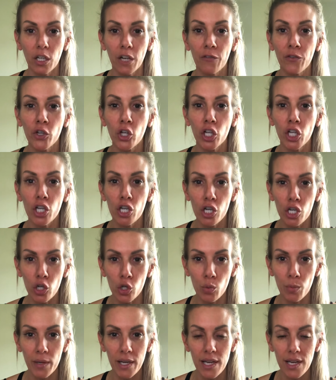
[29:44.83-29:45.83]
If you're a
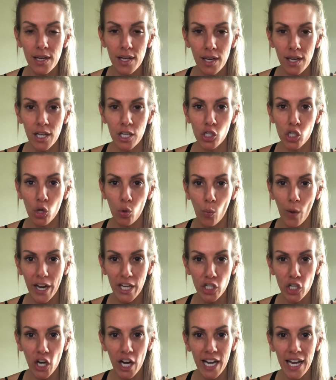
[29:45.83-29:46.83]
newbie to weight
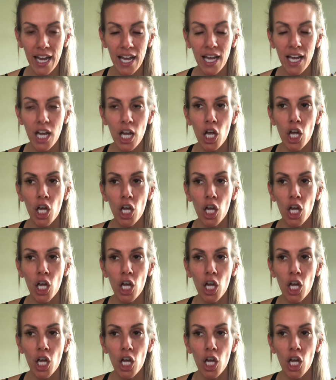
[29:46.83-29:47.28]
training,